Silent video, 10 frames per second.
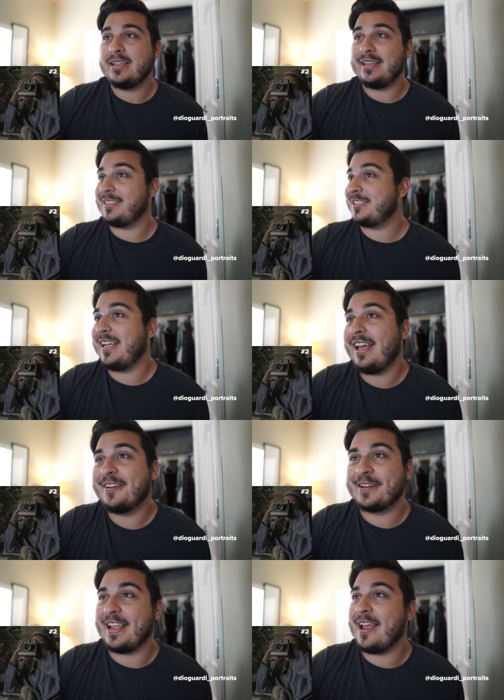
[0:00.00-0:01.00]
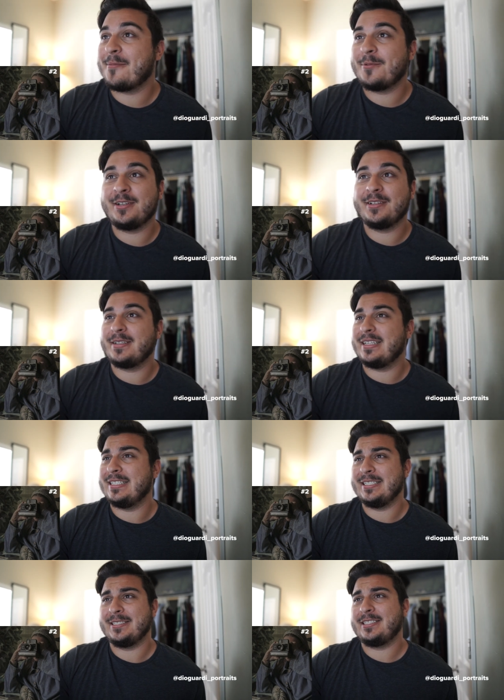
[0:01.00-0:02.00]
yeah, she had her camera,
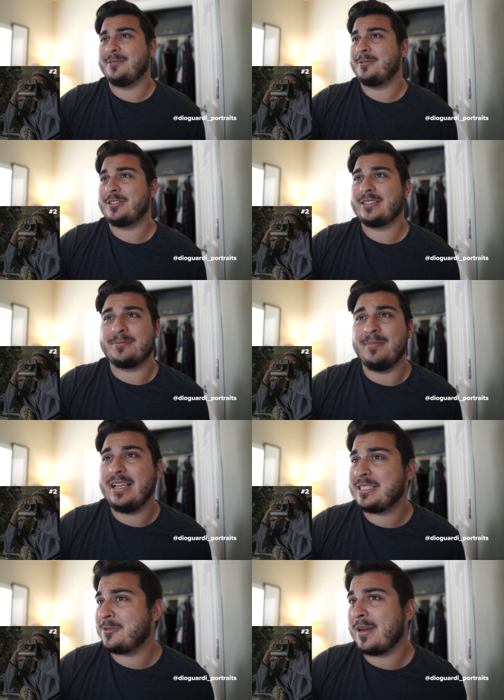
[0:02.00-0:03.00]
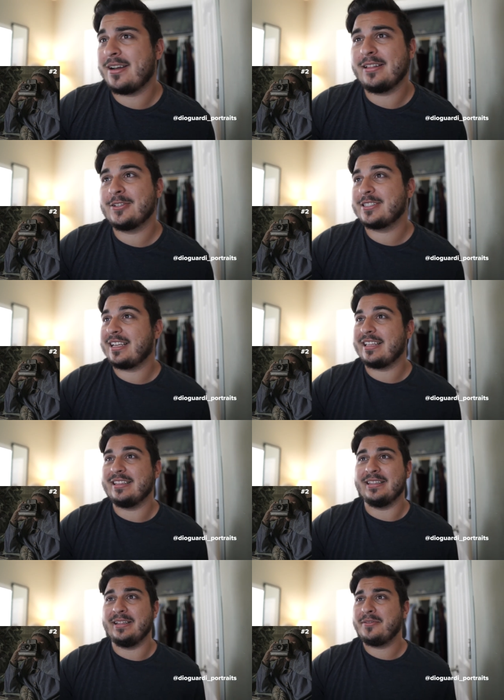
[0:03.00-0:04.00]
uh, she was just messing around, it looks like,
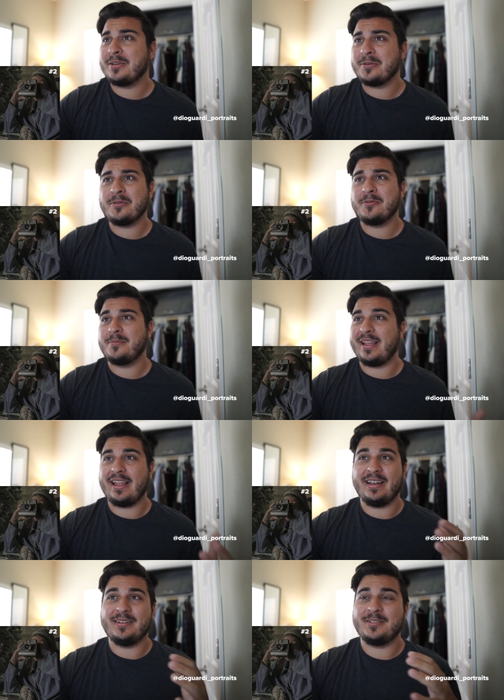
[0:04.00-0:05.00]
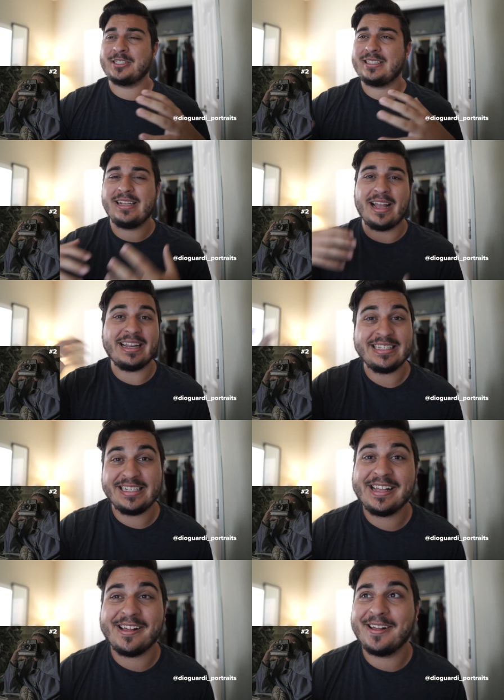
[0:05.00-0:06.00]
in the living room, and just the
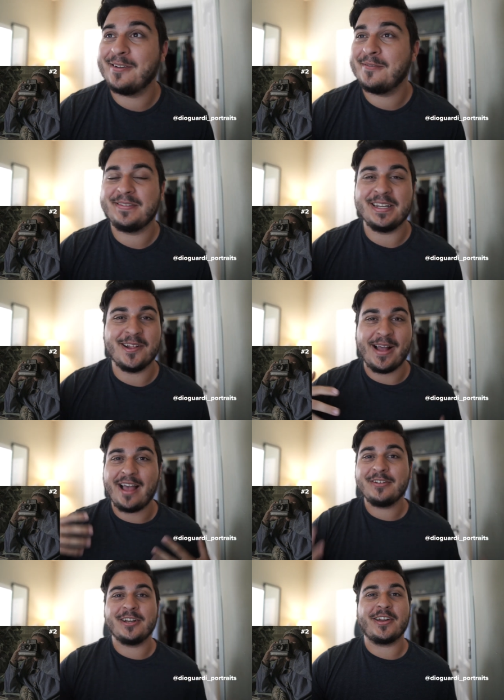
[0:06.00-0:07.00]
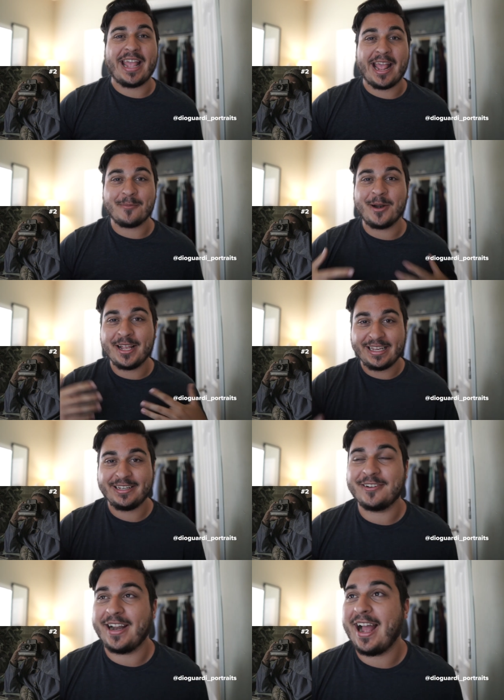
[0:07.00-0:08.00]
idea of, you know, having your camera
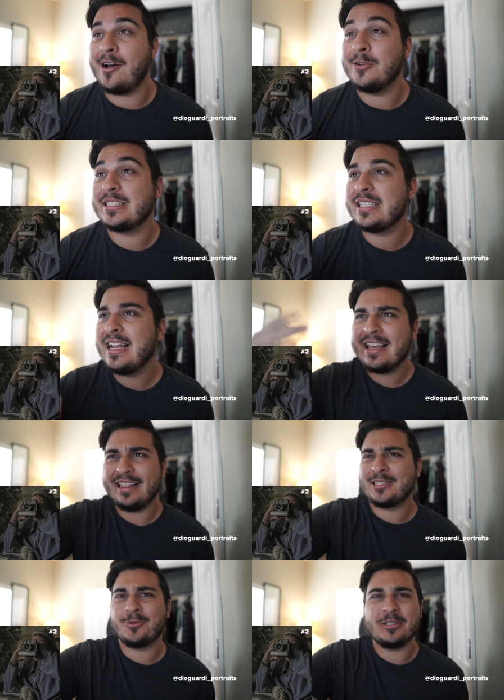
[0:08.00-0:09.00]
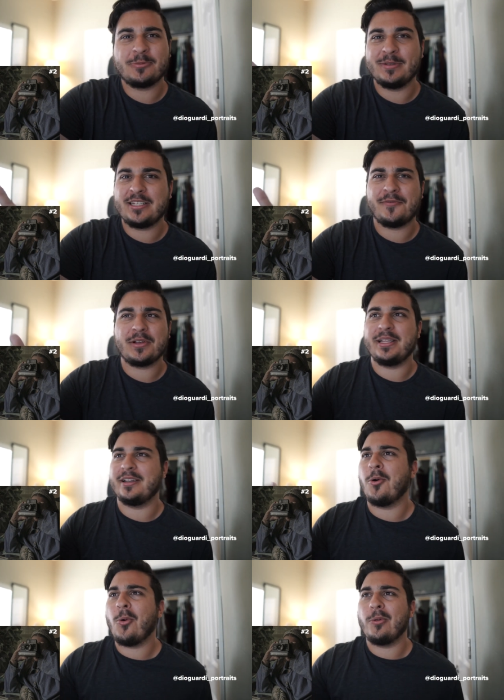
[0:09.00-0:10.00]
in your house, this one specifically
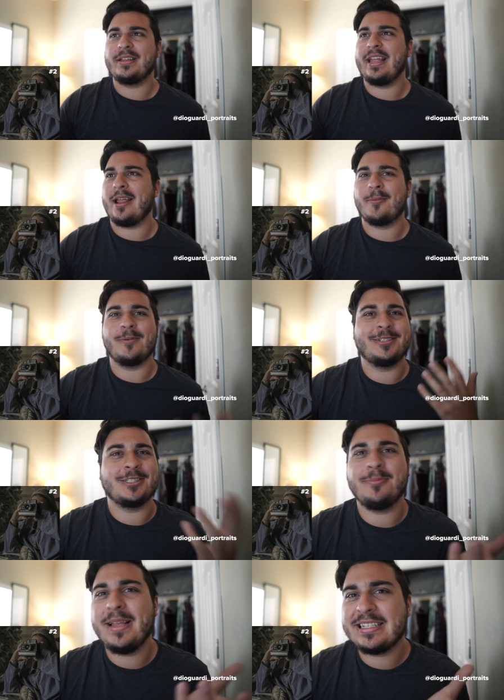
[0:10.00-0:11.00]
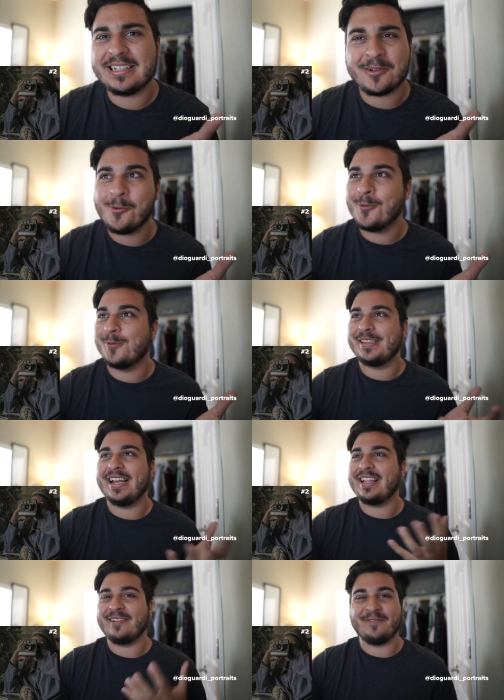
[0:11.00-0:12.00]
an old camera, just makes it cool with
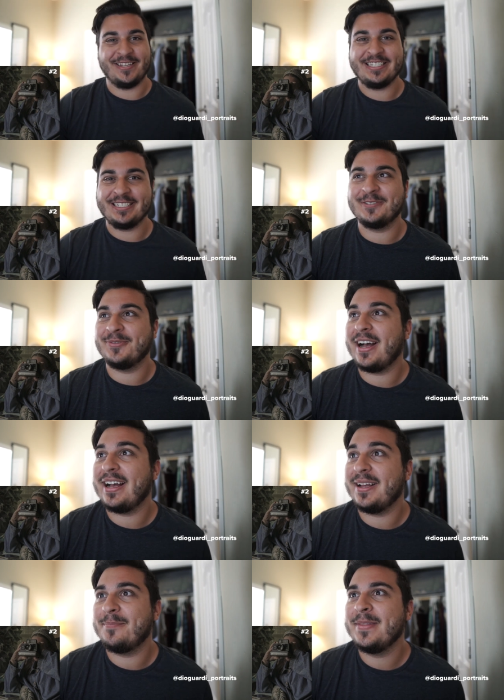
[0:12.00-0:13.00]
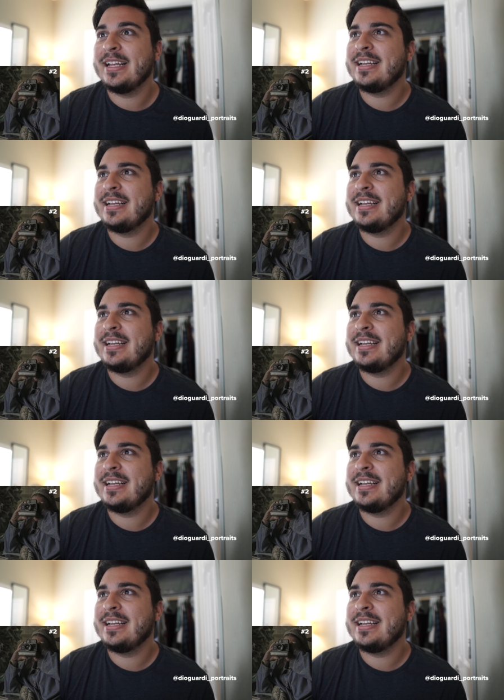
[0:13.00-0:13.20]
that, like, vintage vibe.